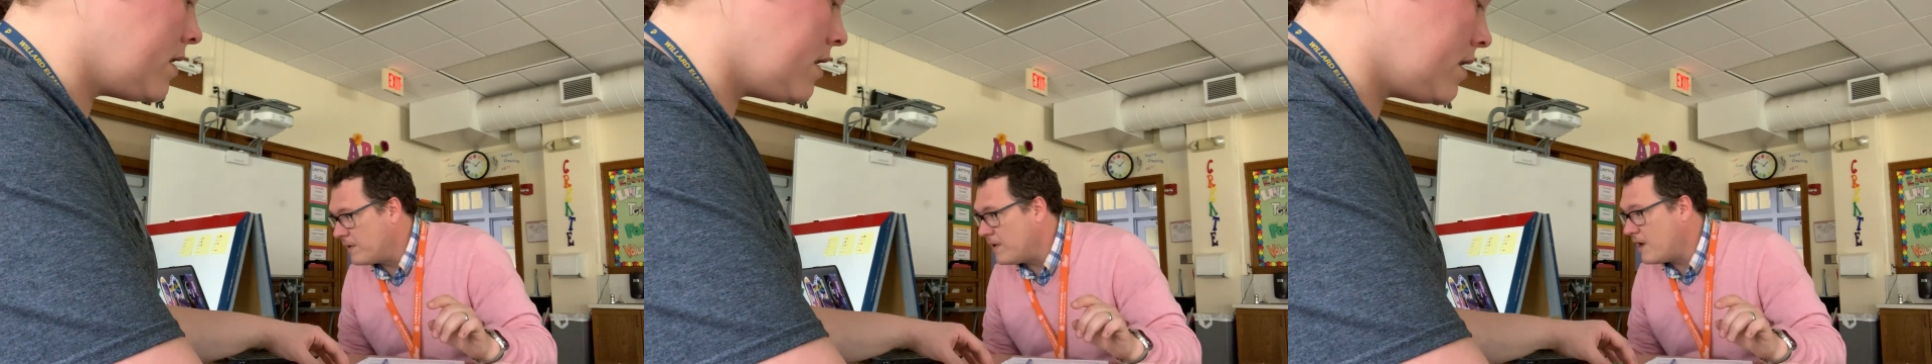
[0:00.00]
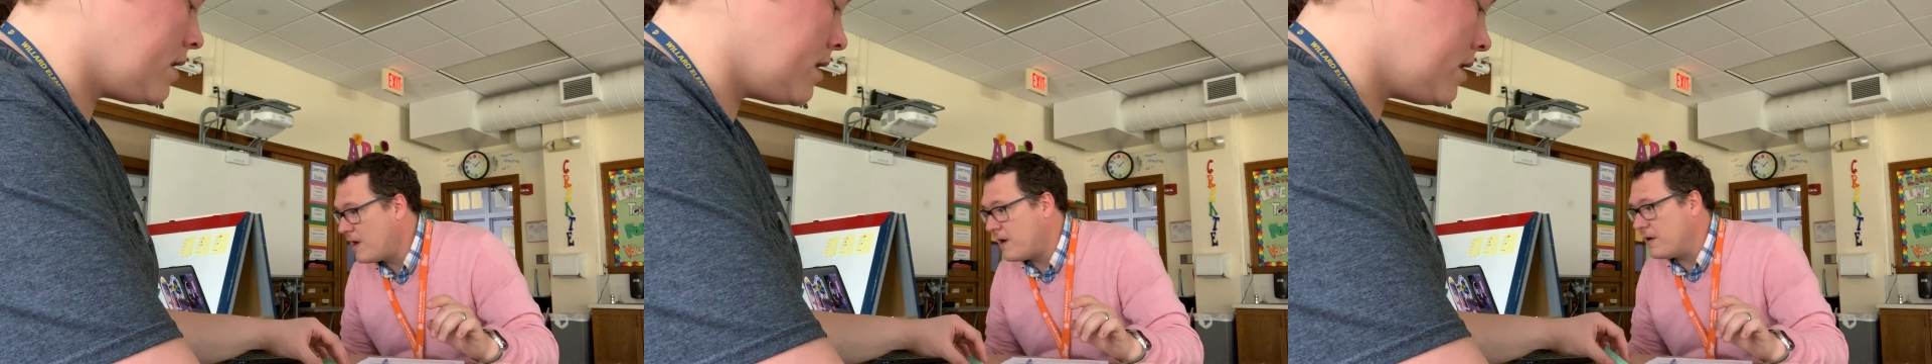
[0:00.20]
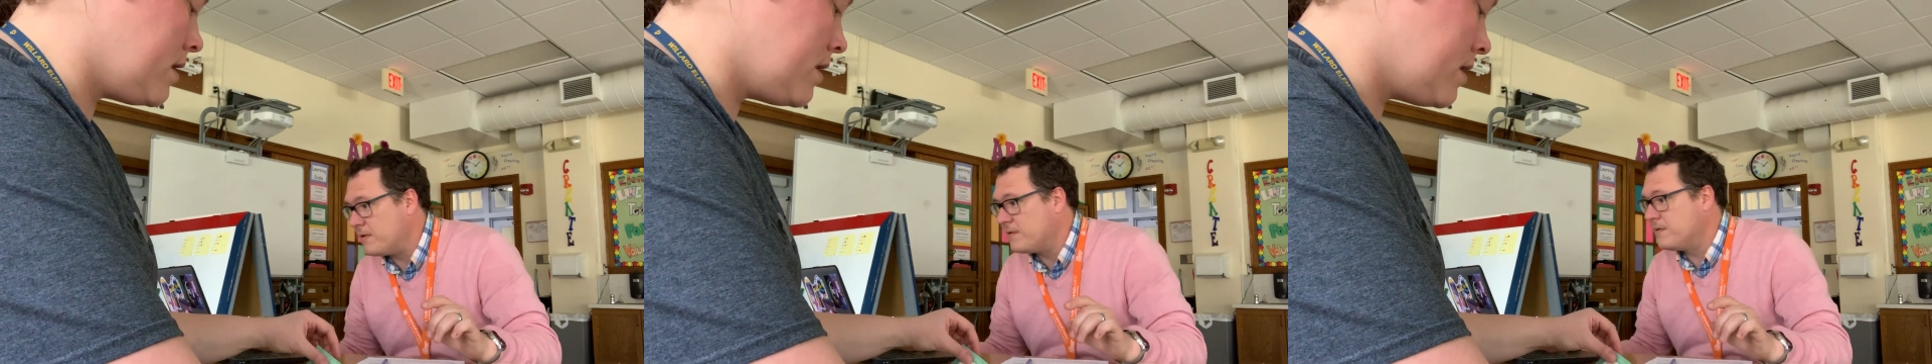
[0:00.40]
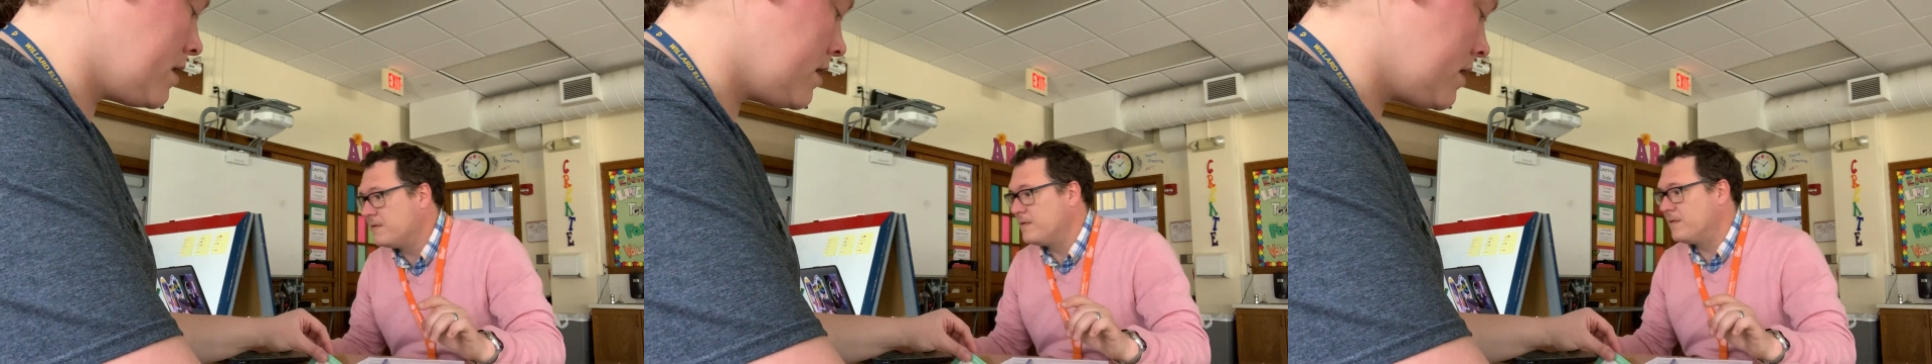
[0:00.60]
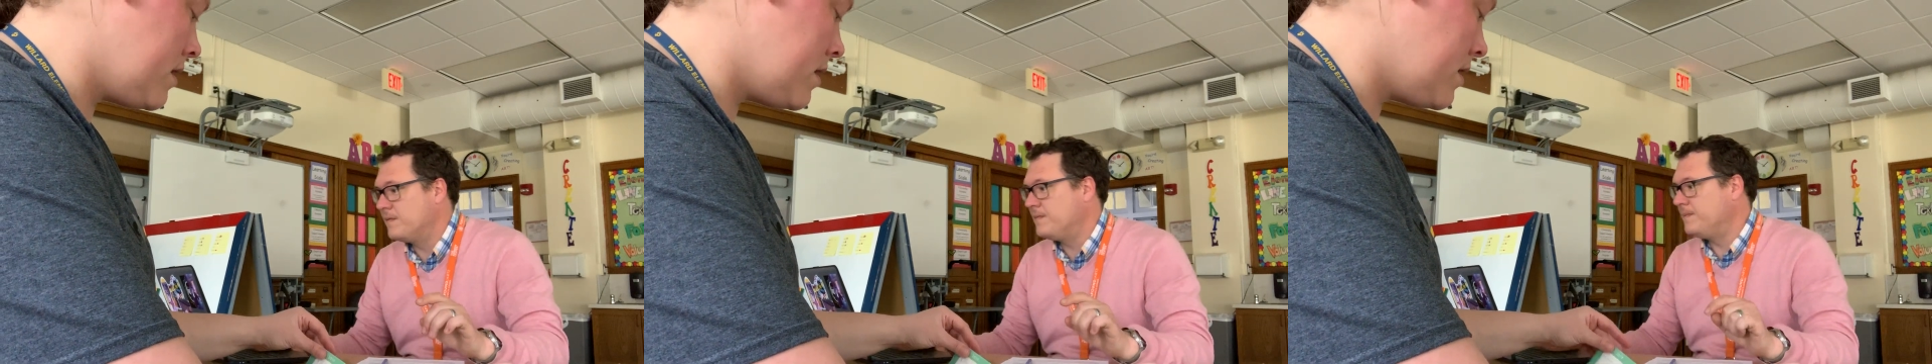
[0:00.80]
Yeah.
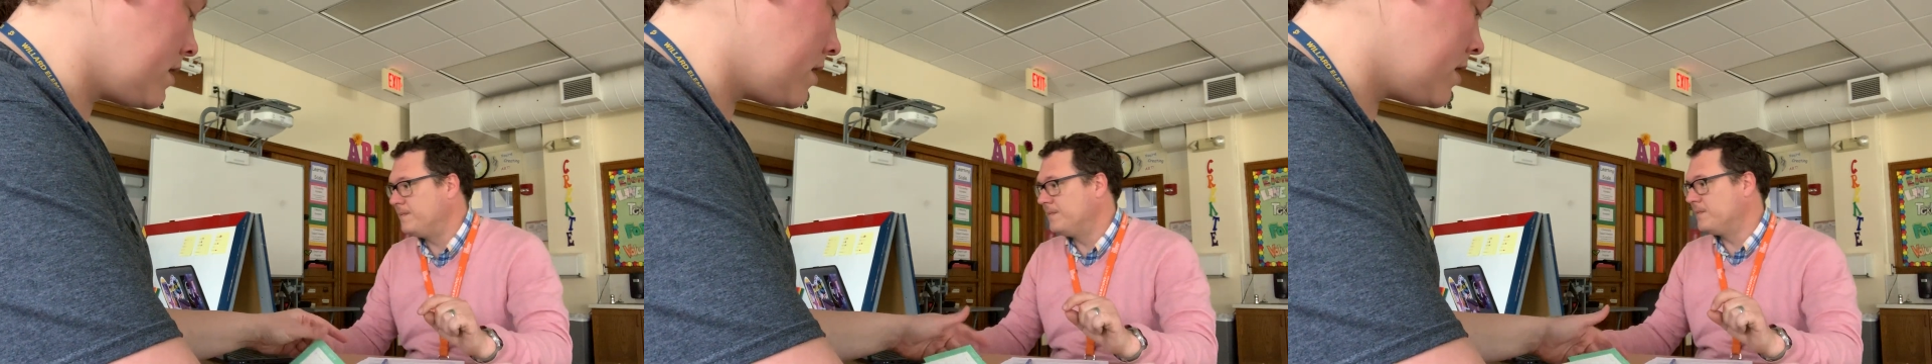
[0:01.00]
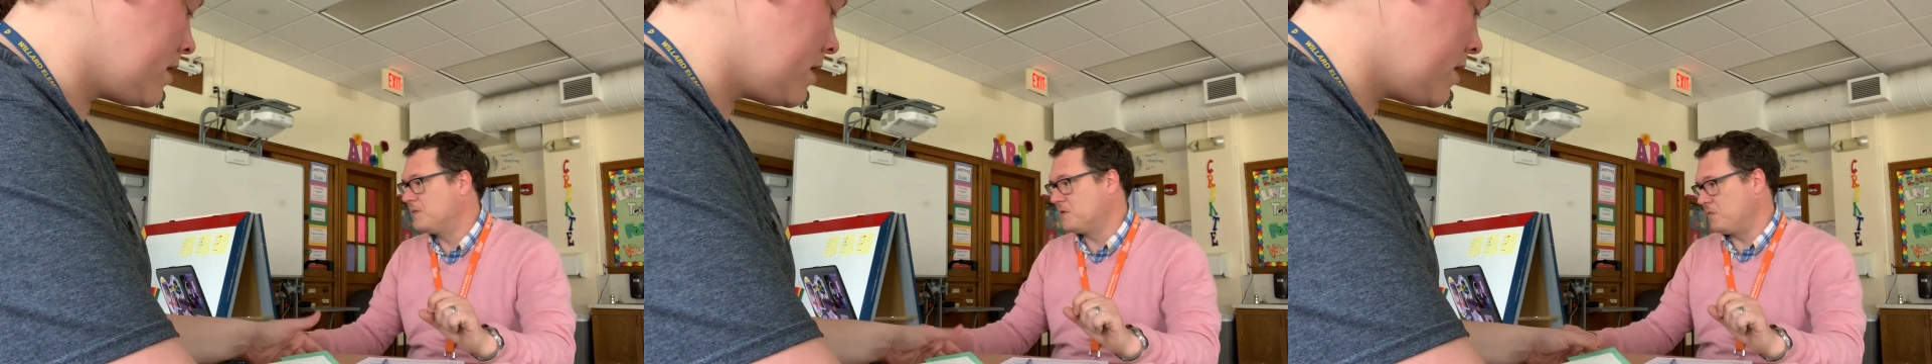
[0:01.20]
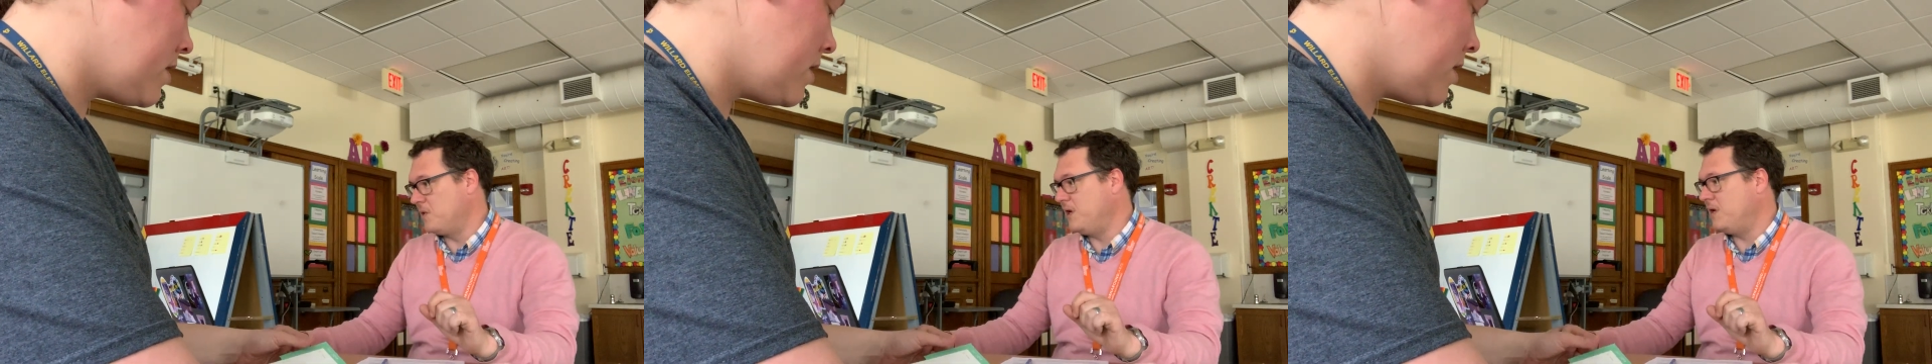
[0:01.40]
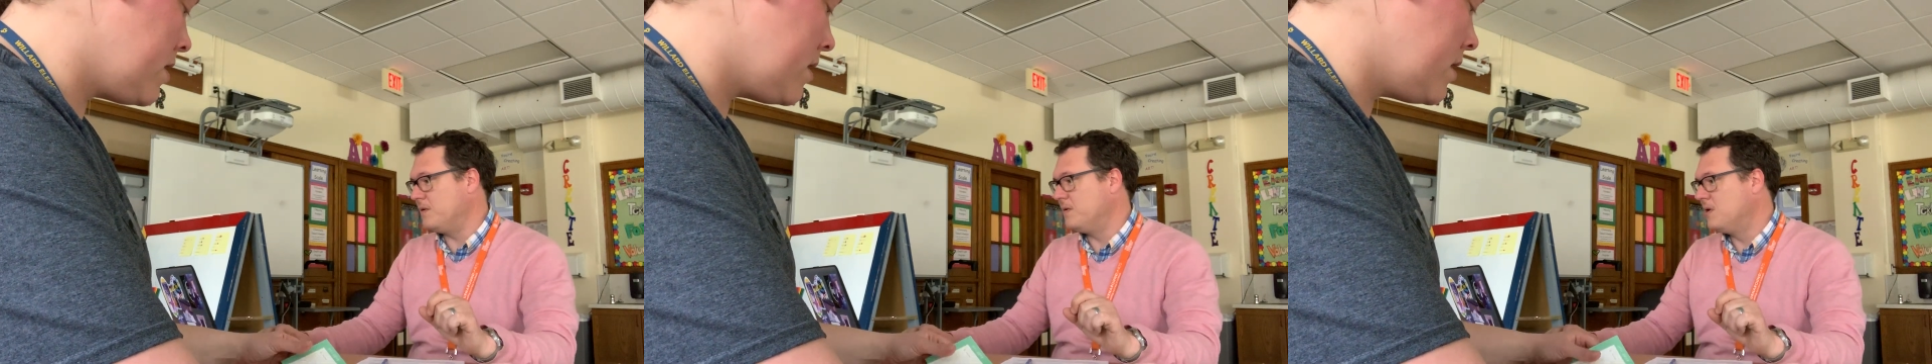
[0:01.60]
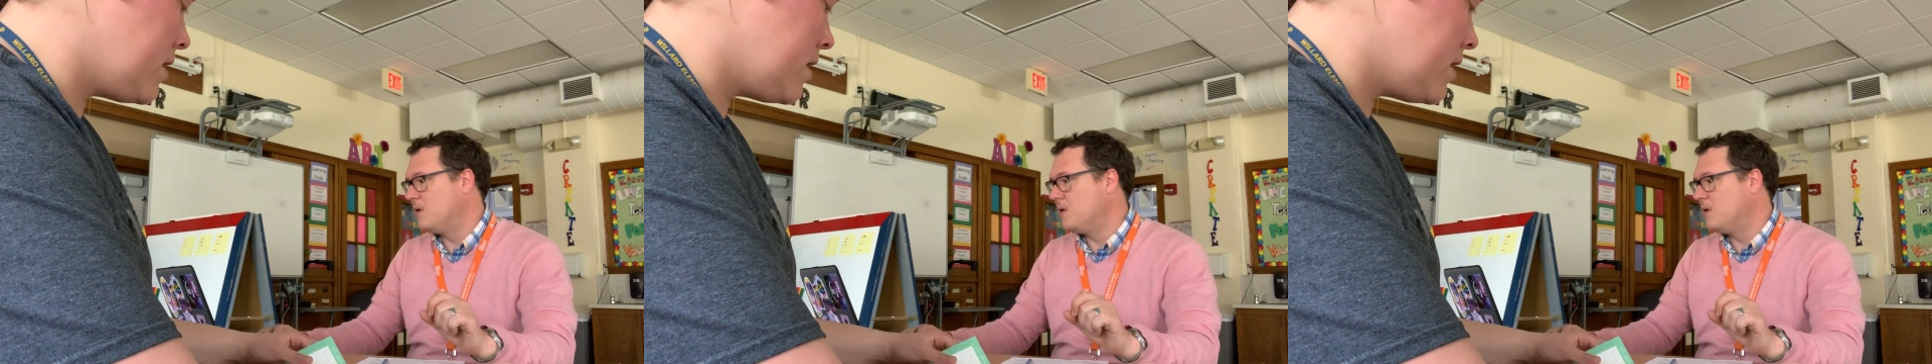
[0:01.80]
Sweet.